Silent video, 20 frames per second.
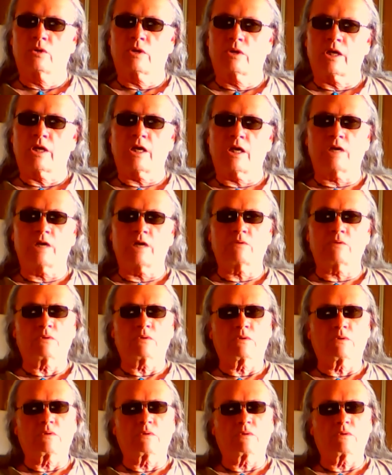And
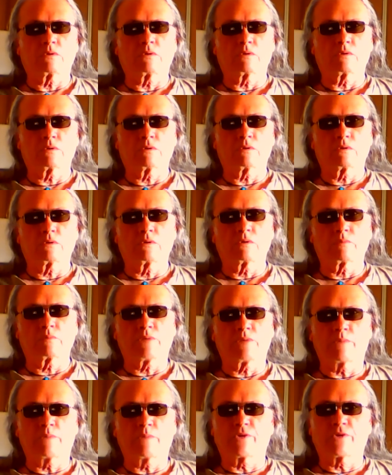
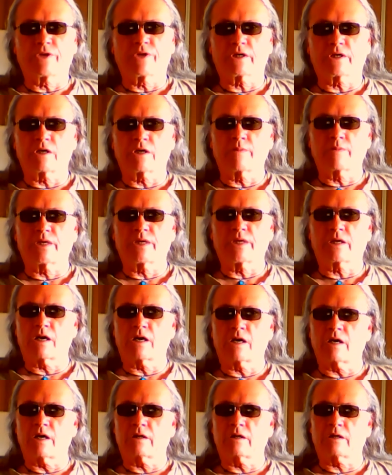people that come in
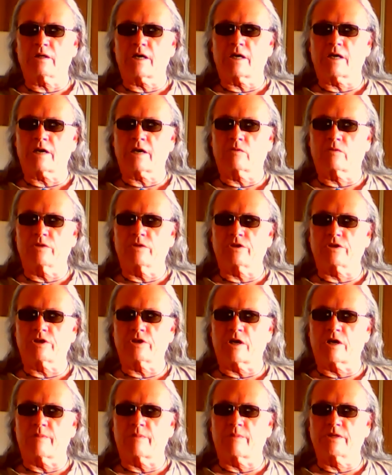contact with
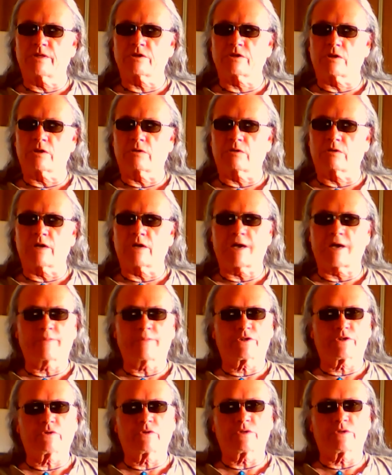shamans are liable
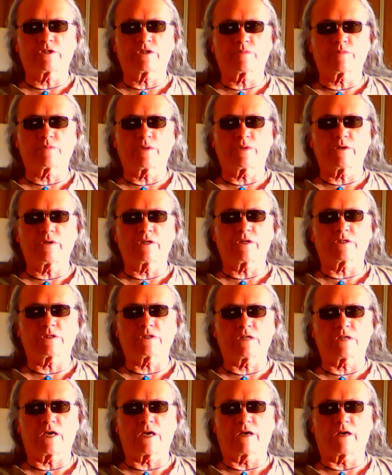to experience
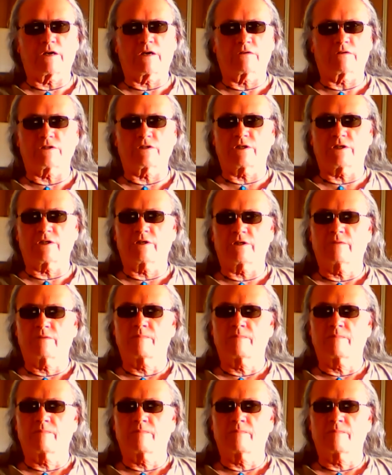that energy